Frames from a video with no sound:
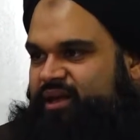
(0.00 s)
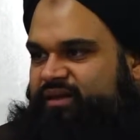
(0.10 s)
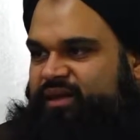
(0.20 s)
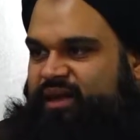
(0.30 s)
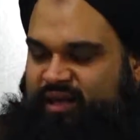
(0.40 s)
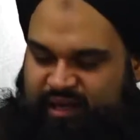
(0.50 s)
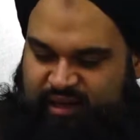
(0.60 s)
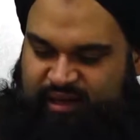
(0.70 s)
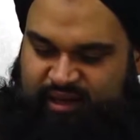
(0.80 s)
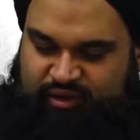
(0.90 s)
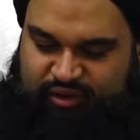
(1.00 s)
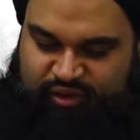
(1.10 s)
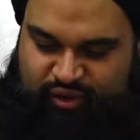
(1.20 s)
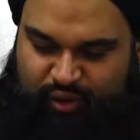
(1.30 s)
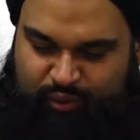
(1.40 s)
say,
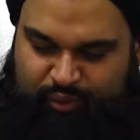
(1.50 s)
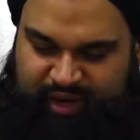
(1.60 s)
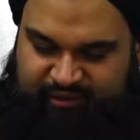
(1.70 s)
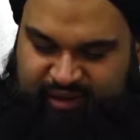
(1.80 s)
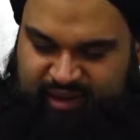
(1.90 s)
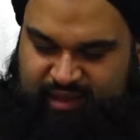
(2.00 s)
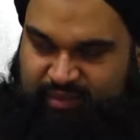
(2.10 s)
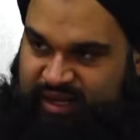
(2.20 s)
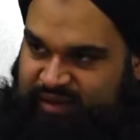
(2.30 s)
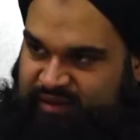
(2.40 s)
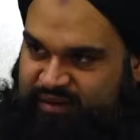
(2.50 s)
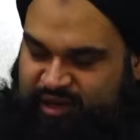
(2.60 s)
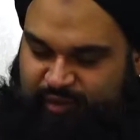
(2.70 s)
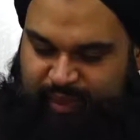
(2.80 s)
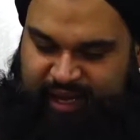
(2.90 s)
you know what everything means,
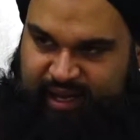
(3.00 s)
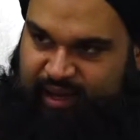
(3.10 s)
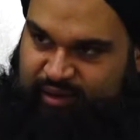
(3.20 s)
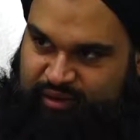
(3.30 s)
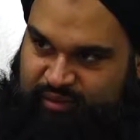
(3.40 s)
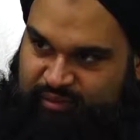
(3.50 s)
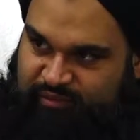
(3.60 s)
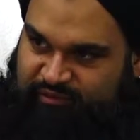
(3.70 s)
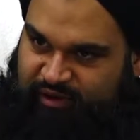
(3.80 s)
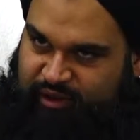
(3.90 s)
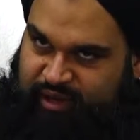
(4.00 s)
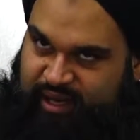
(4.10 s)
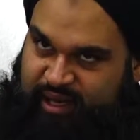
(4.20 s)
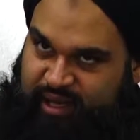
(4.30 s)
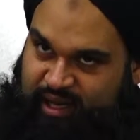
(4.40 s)
thereby falling